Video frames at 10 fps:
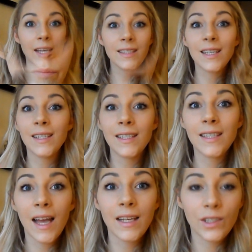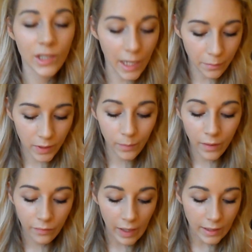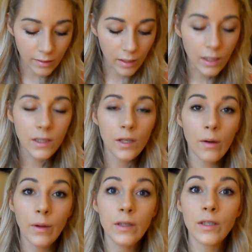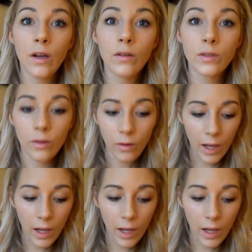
Next I need to add shape to my face, so I'm going to contour.